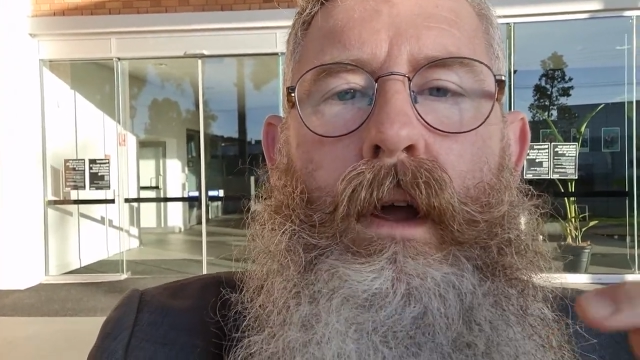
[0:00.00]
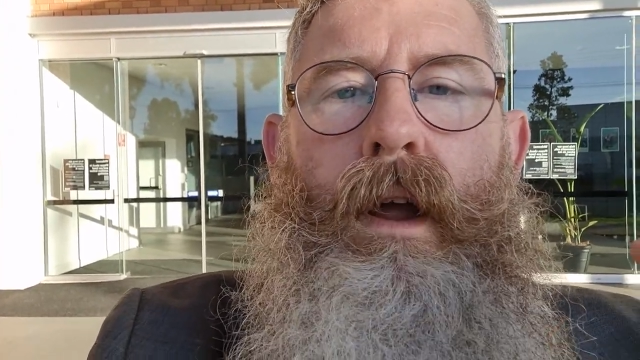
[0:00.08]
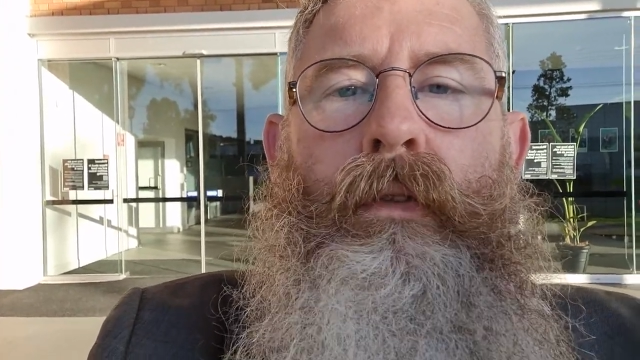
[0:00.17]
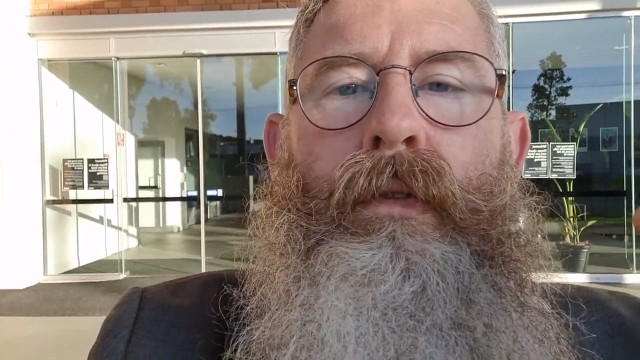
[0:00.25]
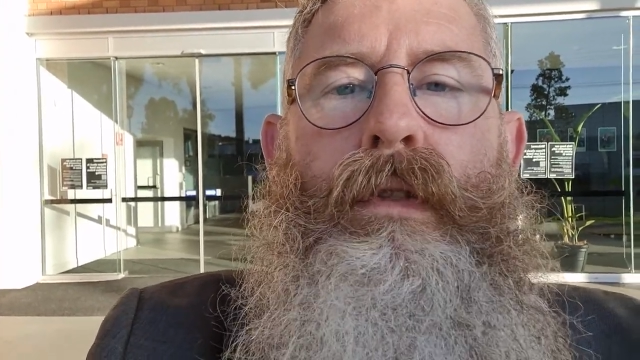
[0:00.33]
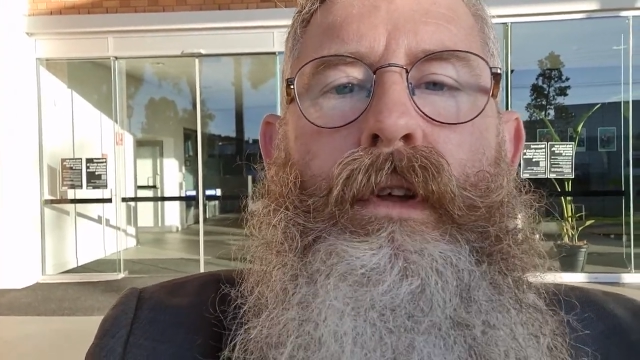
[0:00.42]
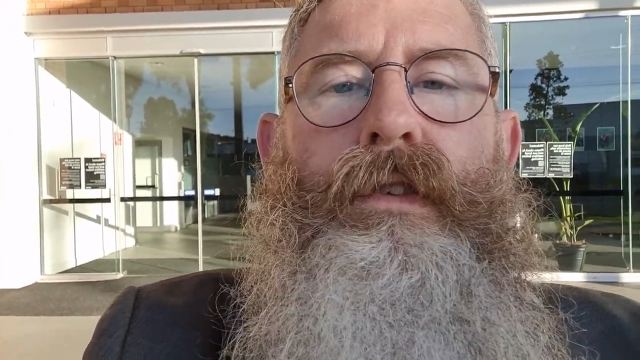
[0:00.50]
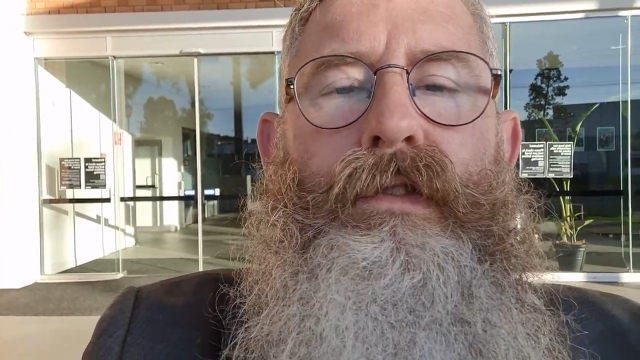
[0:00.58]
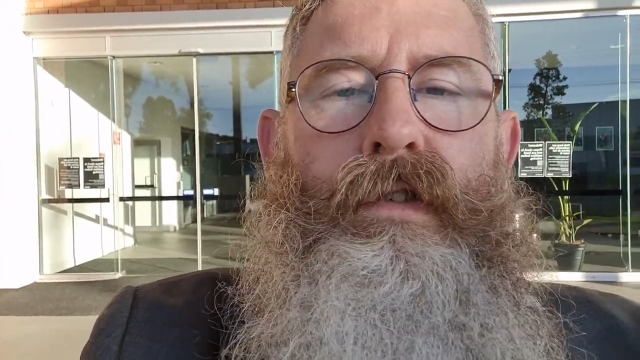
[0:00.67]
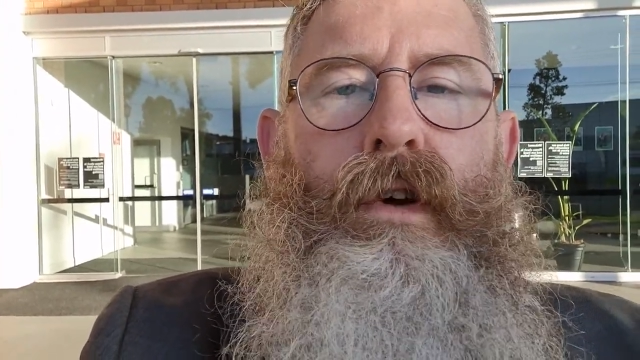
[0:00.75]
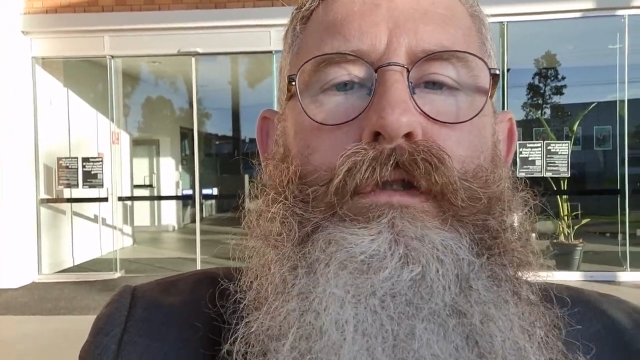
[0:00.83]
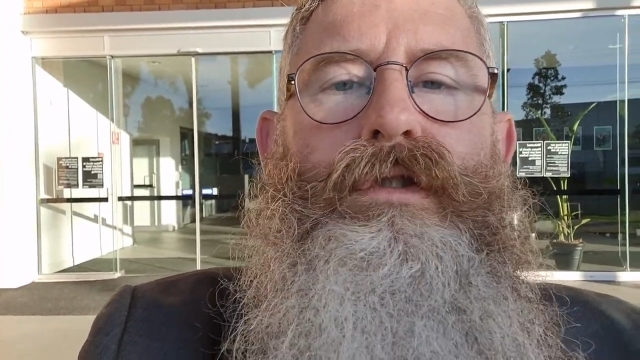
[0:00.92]
in this
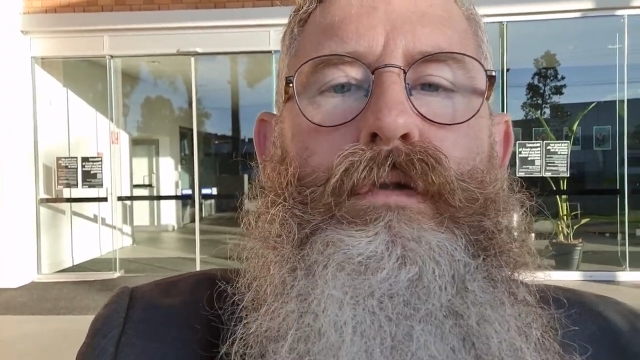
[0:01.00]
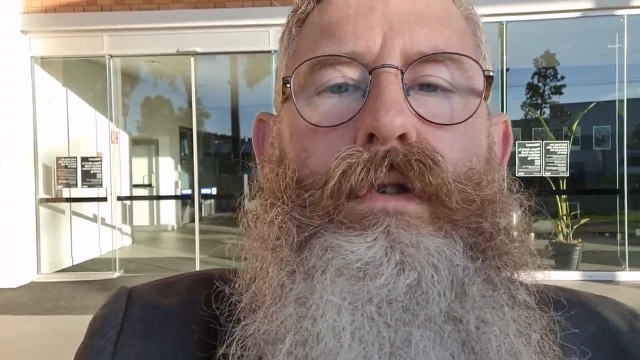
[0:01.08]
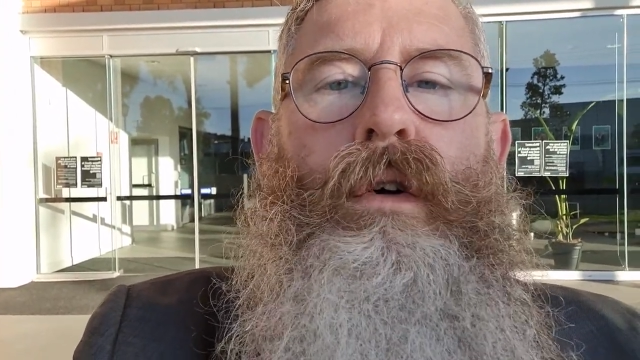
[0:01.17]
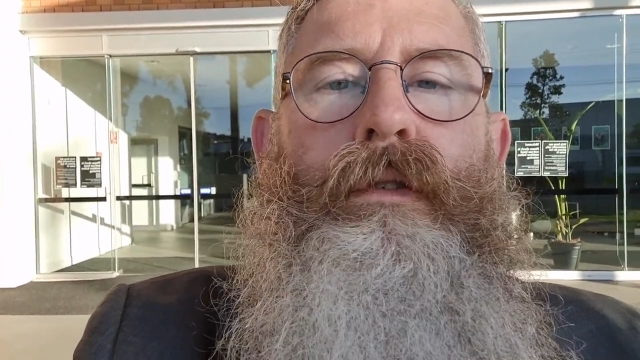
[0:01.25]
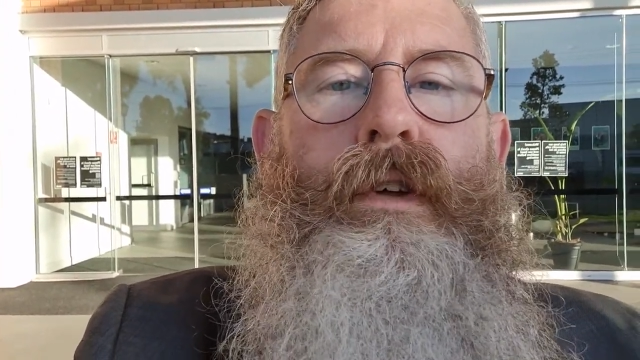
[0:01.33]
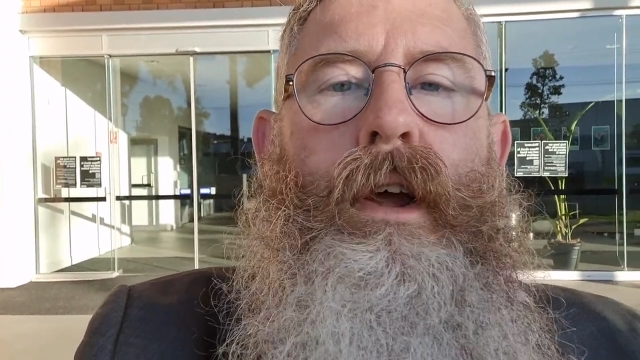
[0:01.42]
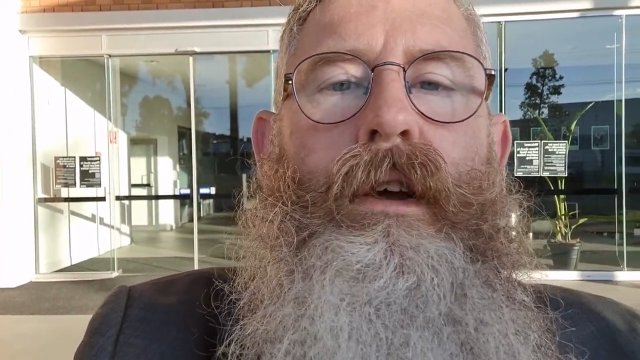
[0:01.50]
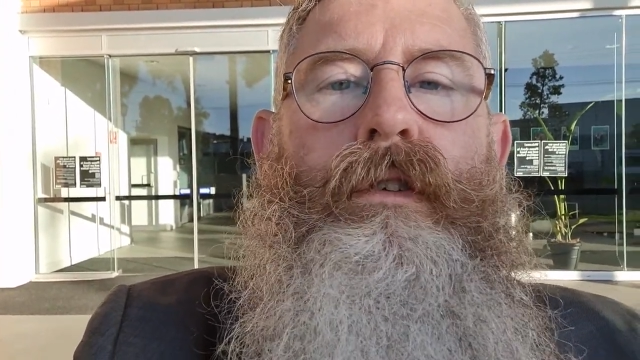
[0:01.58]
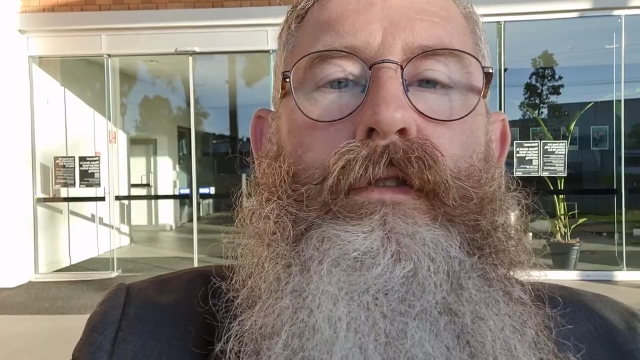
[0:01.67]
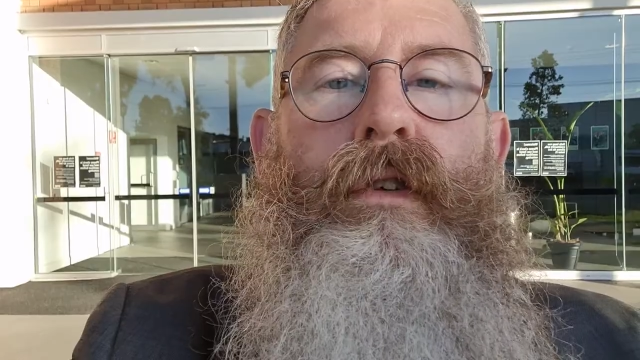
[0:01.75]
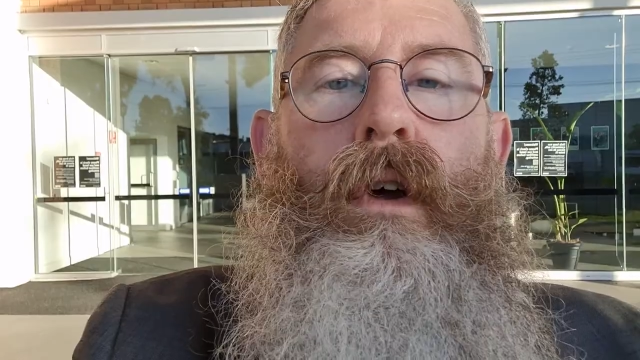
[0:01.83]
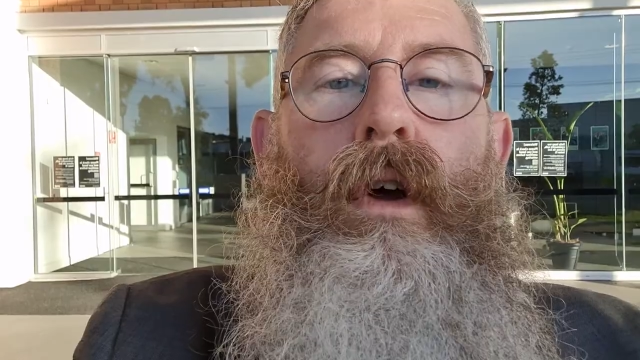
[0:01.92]
social context